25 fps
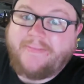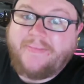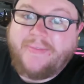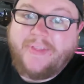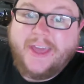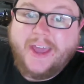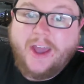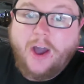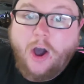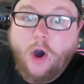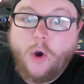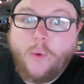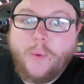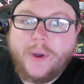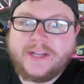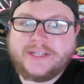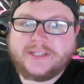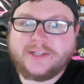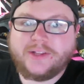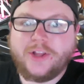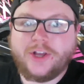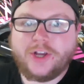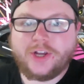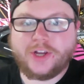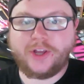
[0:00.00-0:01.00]
they always
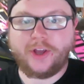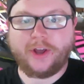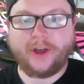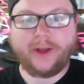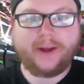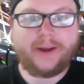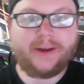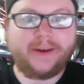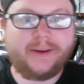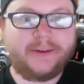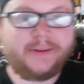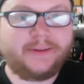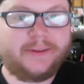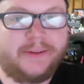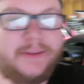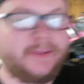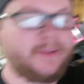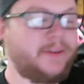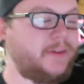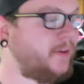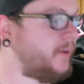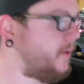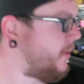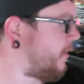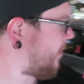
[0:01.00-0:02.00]
look good.
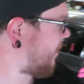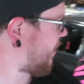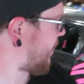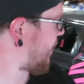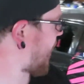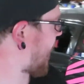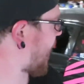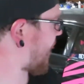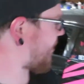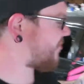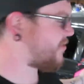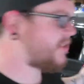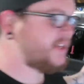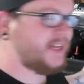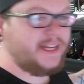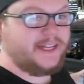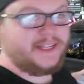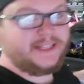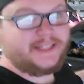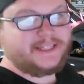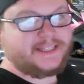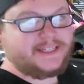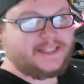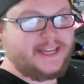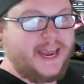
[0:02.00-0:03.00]
I've
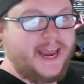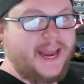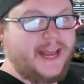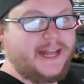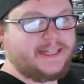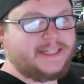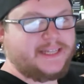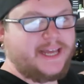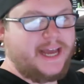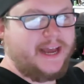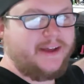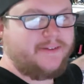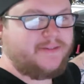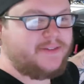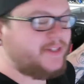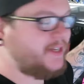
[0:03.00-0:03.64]
seen stance, I've